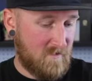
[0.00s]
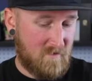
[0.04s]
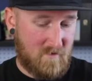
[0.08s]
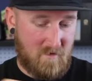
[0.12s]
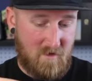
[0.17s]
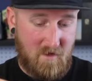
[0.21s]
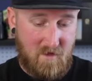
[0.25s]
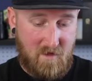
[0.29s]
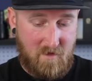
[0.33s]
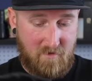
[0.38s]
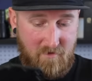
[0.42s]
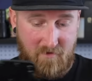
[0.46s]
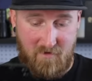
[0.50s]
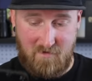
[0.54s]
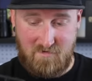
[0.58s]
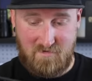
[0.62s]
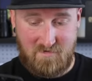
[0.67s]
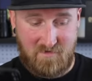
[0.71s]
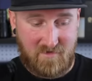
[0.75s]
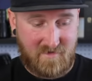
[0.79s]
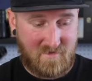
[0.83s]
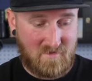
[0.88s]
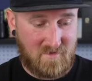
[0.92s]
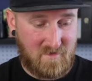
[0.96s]
yeah,
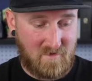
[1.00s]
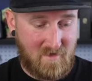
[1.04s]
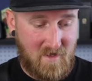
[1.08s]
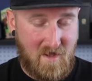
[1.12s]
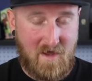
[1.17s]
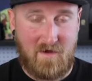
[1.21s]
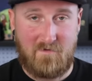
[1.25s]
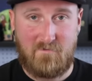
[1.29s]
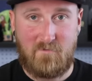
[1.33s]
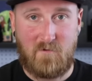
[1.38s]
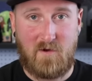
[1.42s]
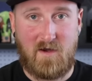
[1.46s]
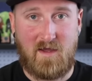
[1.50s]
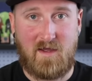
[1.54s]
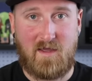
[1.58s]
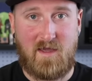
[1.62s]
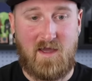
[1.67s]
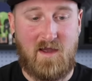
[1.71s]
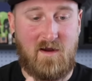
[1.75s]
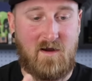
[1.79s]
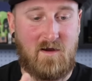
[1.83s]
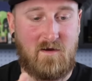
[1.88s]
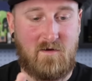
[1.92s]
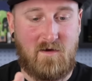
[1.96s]
this is a lot of what I
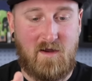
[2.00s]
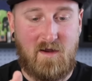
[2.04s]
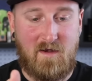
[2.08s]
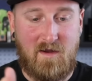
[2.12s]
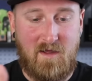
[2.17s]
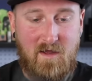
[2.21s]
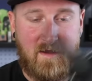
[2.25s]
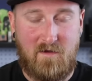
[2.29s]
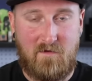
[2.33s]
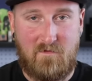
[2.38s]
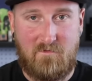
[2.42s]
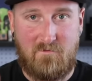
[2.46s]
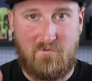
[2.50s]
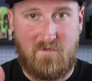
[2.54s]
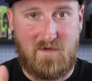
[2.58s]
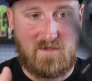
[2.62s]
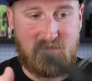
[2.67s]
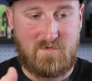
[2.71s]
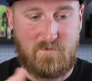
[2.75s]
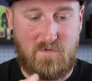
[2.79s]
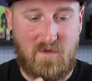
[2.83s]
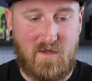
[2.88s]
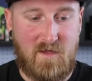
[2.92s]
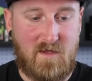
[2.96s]
carry right now,
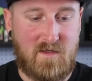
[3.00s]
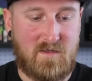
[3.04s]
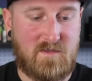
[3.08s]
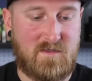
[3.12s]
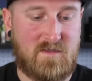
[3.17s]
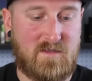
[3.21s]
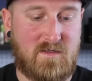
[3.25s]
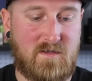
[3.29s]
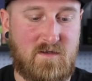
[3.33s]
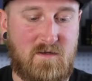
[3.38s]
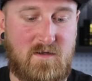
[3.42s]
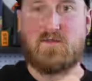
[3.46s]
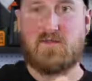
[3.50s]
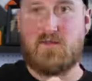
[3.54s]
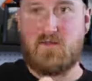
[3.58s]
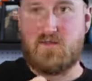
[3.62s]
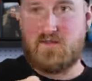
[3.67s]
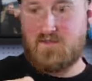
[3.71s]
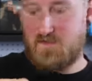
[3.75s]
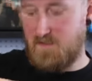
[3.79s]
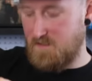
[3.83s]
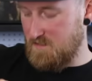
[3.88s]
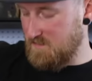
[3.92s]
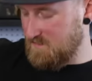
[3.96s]
fixed blades. So
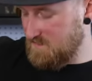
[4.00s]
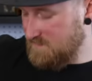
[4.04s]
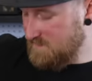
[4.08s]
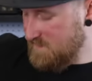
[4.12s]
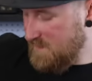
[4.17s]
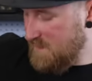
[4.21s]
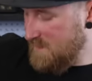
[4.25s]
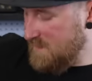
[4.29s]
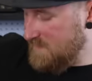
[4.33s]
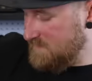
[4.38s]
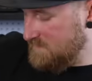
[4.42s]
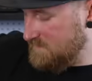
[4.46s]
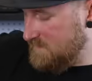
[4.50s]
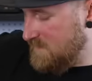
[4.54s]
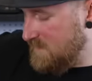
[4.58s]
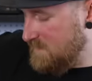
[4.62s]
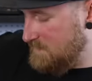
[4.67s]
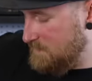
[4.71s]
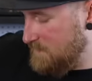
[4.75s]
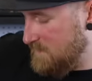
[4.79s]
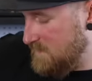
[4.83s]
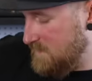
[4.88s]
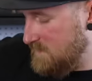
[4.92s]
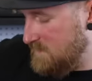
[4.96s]
this thing just rides right
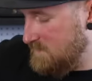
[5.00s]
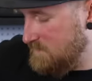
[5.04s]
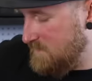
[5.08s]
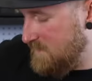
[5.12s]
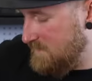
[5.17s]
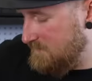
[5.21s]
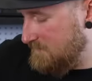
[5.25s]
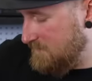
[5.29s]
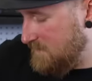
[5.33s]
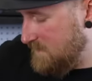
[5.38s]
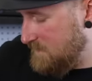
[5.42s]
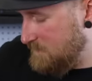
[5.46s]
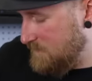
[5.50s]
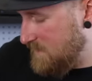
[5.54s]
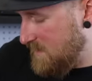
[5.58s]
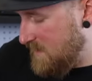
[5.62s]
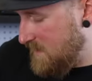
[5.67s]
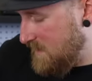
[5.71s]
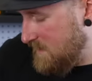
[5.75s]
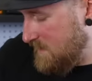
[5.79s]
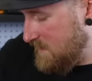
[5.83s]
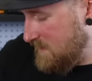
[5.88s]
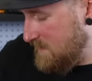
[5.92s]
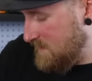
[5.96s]
up here in my front
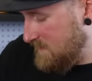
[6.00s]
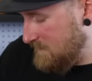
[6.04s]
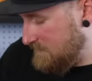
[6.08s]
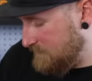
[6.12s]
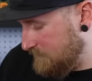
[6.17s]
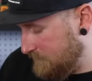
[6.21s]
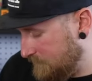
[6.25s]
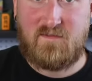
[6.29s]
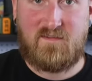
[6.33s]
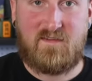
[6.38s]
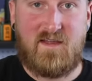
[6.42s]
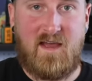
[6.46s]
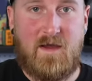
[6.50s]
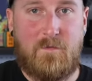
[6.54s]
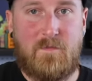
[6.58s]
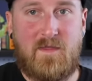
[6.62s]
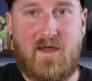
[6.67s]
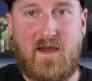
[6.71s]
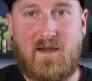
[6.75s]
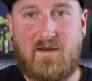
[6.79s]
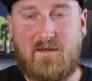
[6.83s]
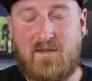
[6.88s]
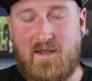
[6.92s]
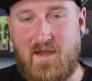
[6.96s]
pocket. Snap
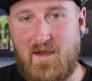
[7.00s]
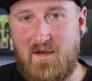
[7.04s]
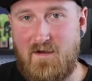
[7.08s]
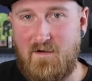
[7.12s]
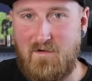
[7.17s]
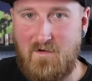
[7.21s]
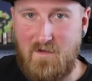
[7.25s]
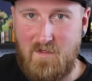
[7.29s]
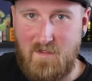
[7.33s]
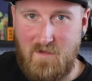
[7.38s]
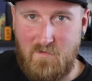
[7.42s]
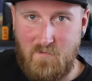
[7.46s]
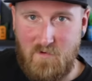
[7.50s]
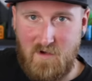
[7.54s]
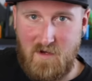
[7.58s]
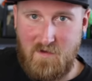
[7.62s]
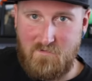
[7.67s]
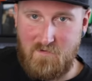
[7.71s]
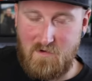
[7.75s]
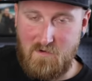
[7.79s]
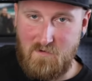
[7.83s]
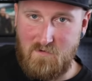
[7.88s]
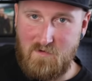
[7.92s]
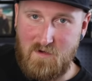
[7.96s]
that down, and then
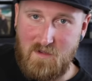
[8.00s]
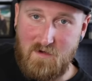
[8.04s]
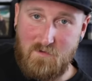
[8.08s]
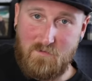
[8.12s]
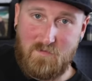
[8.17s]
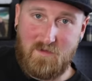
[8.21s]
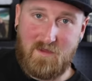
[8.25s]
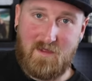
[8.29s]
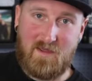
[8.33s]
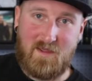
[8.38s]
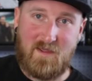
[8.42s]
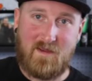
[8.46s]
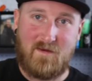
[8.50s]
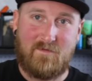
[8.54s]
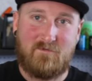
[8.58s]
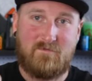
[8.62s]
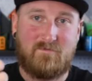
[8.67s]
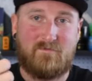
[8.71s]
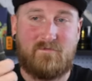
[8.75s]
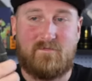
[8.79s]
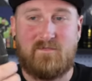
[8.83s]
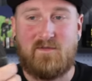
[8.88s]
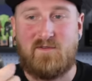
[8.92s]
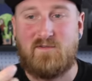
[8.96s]
whenever you need a blade,
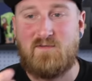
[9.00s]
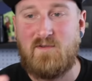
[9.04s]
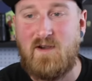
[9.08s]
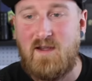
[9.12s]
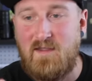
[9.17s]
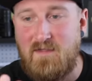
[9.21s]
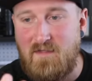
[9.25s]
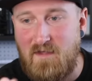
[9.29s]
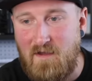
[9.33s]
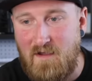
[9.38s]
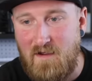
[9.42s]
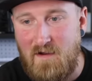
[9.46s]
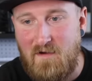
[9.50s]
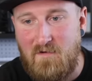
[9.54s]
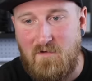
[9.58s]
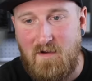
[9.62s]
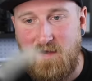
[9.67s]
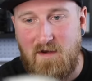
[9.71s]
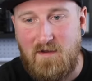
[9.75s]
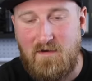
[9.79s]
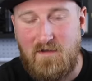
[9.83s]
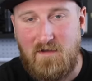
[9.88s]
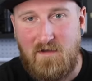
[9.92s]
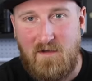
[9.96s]
it's right there,
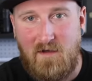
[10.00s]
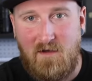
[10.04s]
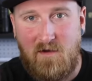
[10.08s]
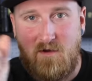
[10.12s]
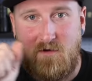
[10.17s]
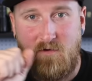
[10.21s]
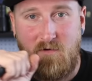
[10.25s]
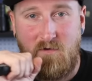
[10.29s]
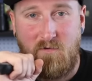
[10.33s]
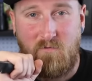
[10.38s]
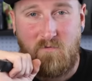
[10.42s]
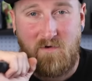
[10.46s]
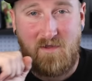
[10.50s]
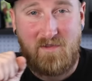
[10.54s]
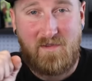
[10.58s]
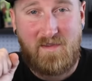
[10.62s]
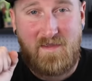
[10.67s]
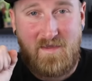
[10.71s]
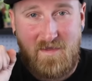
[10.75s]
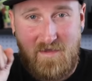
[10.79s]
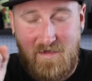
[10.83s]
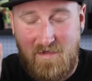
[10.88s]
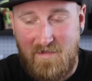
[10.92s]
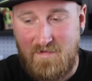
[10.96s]
ready to go.
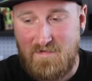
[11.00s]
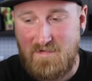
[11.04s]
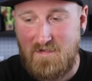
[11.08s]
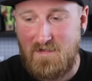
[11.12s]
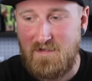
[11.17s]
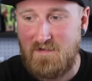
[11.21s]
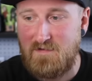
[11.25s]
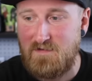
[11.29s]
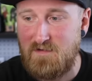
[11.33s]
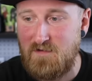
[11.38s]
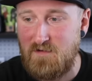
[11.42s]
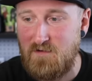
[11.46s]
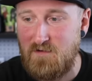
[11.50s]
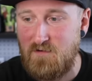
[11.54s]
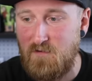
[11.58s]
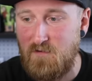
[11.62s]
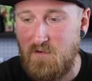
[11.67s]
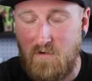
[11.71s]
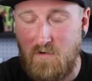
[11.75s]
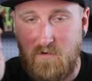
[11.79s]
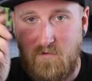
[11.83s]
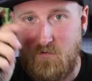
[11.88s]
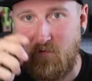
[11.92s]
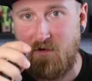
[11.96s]
Really easy
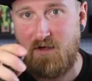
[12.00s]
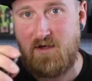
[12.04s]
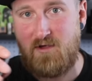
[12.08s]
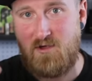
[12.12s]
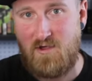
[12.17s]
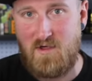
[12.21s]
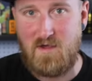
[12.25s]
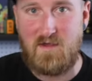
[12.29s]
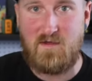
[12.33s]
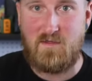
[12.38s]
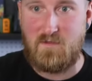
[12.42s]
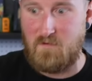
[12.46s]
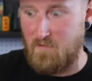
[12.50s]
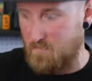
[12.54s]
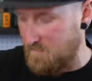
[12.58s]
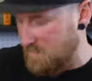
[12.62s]
to resheath or